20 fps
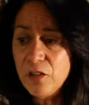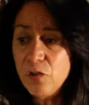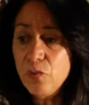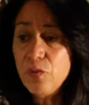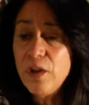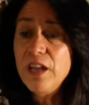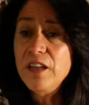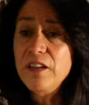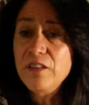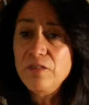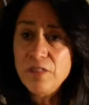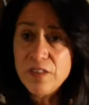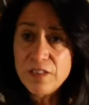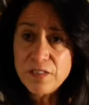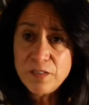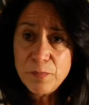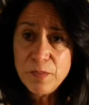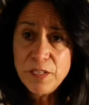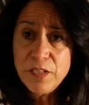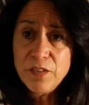a great
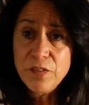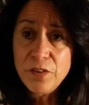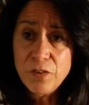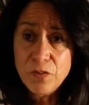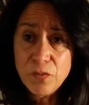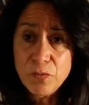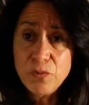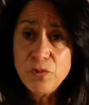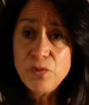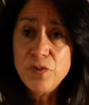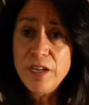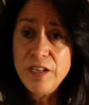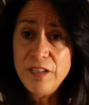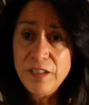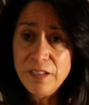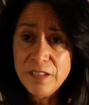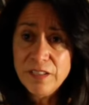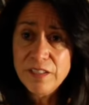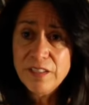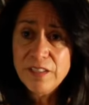investment in their own
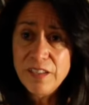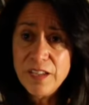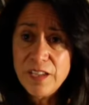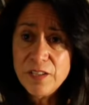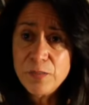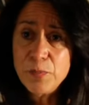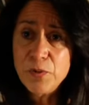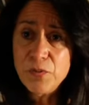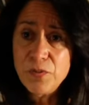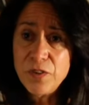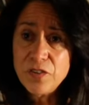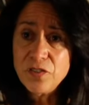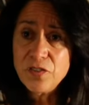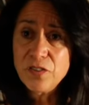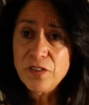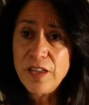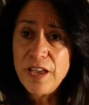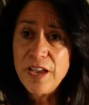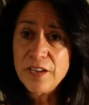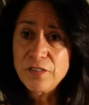training as
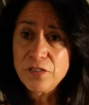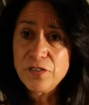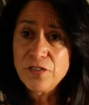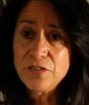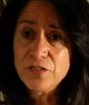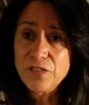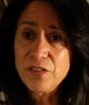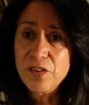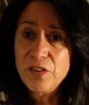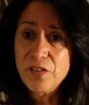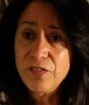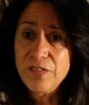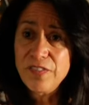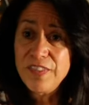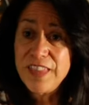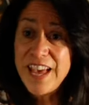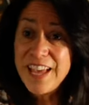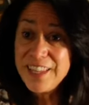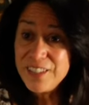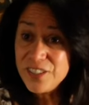professional actors, so
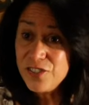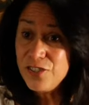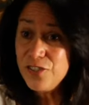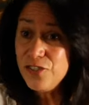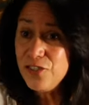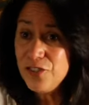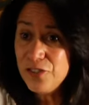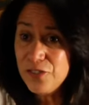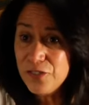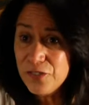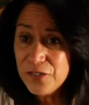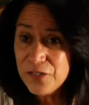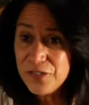that's new